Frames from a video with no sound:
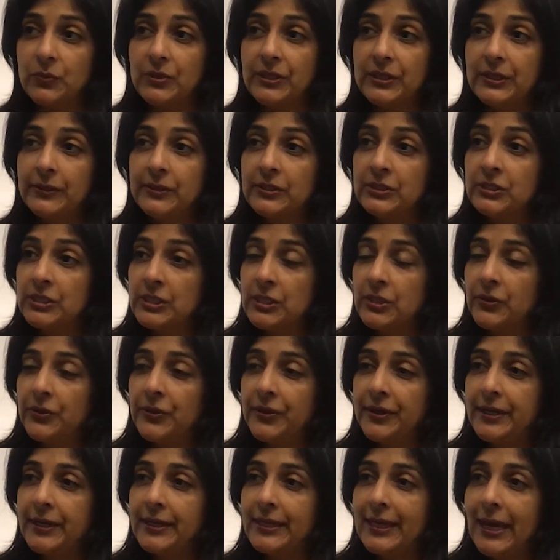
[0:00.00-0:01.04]
We're just
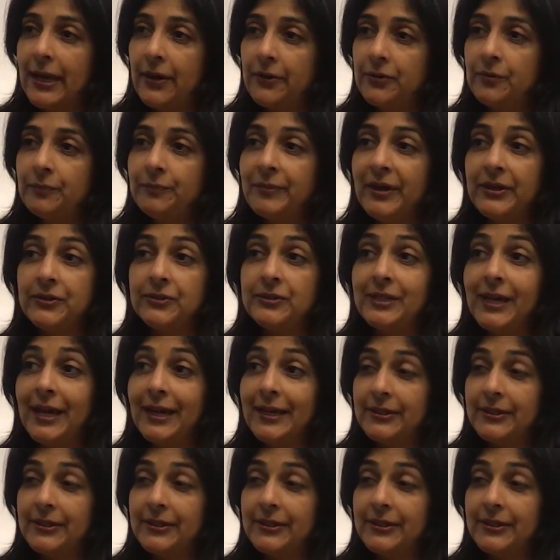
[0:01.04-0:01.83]
learning how to better